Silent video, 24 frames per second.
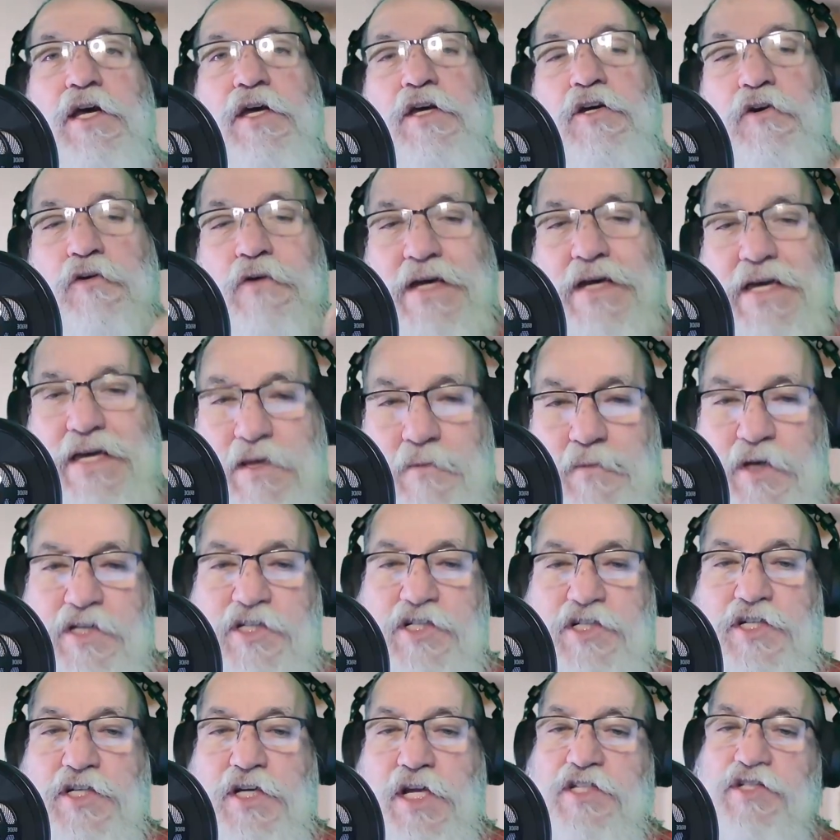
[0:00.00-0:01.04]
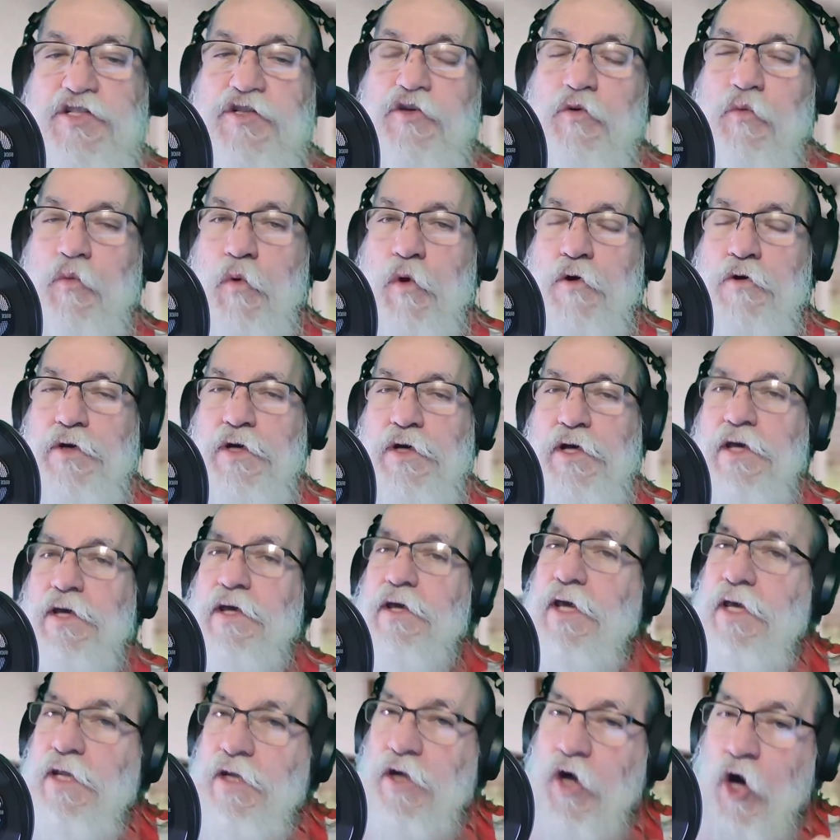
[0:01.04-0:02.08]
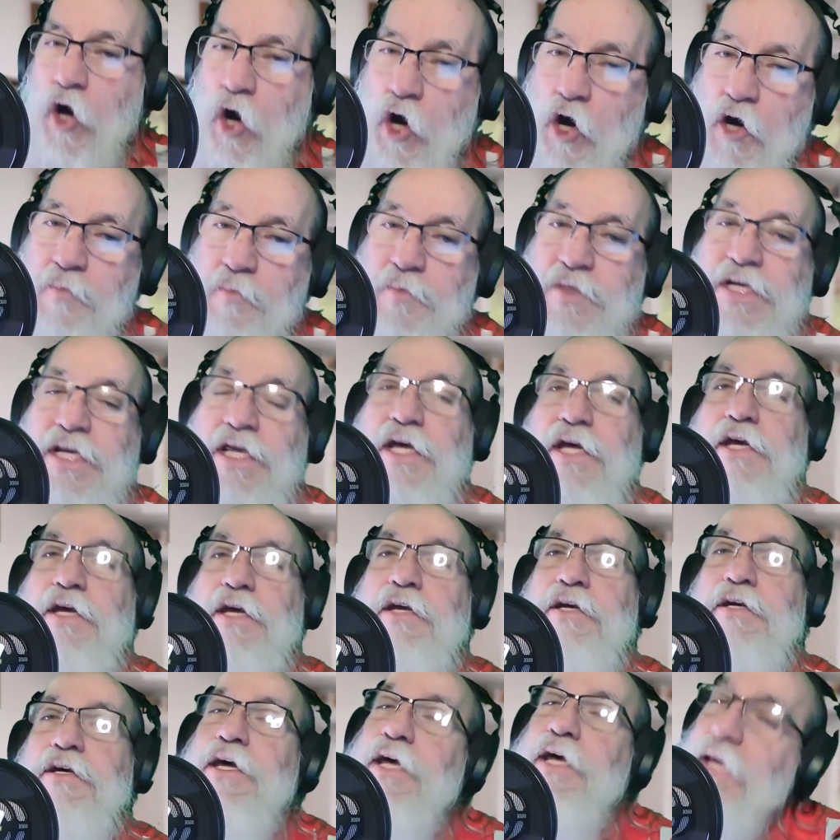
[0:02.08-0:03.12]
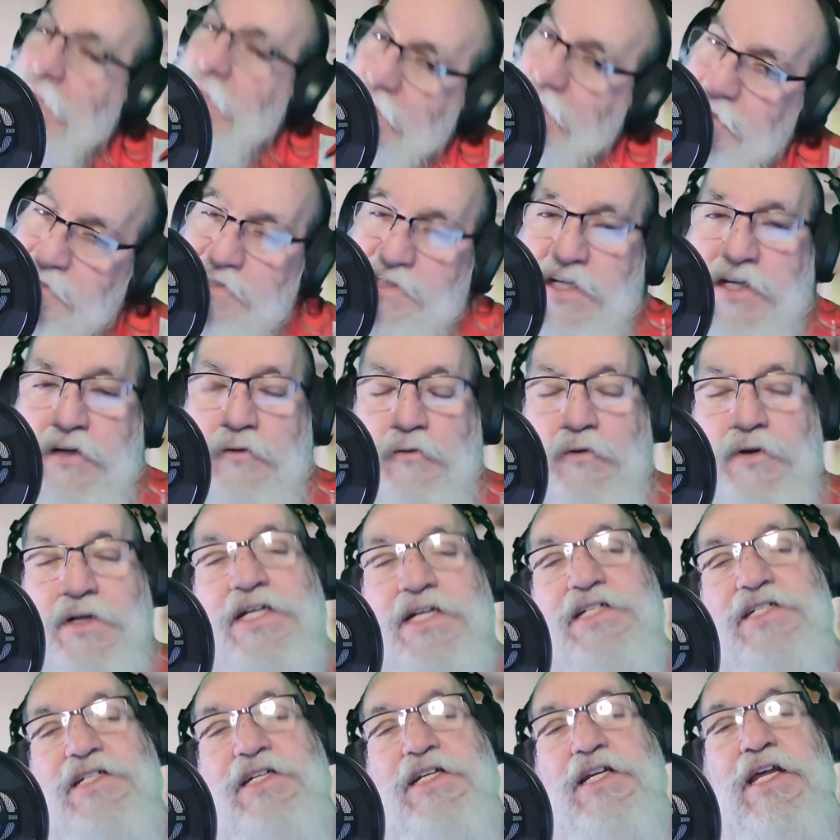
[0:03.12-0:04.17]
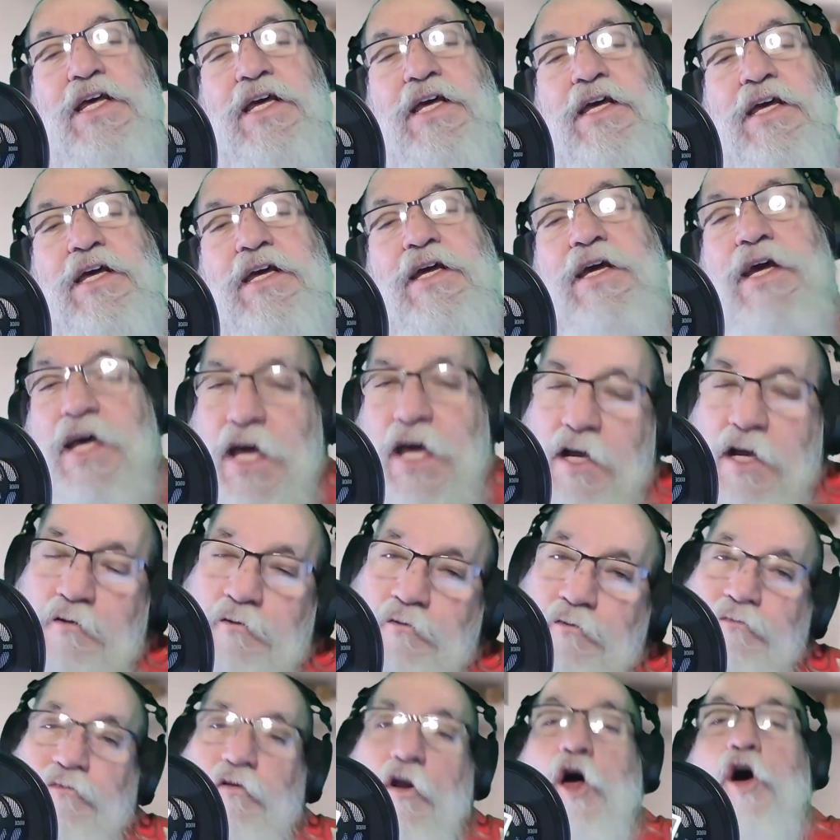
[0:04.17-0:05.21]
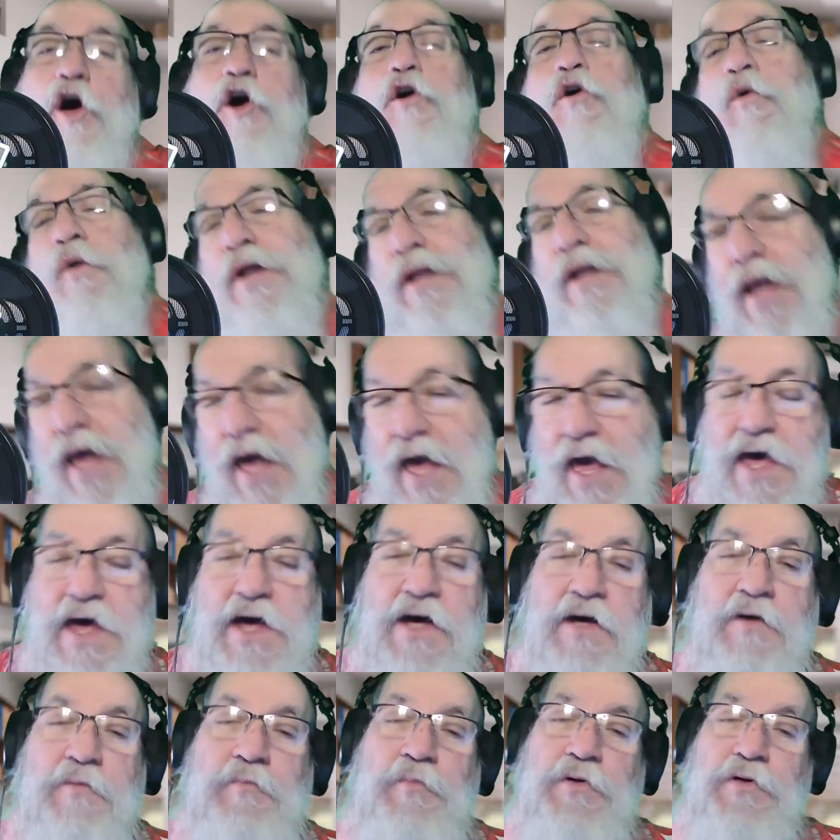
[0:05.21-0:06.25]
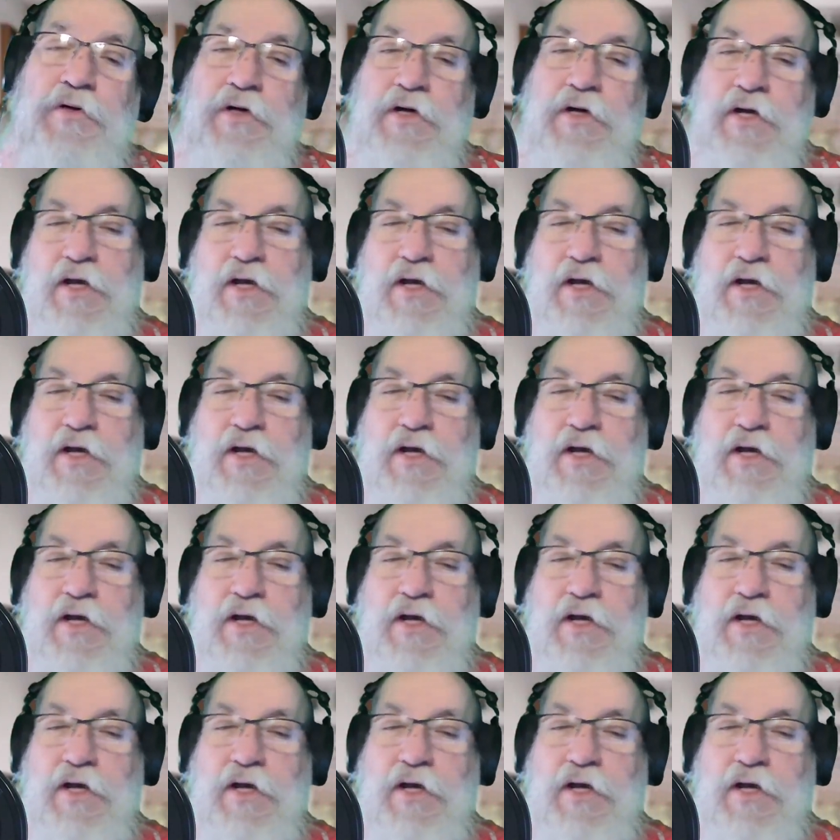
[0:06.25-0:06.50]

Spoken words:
Your image needs to work in harmony, in synchronicity, in flow and ebb.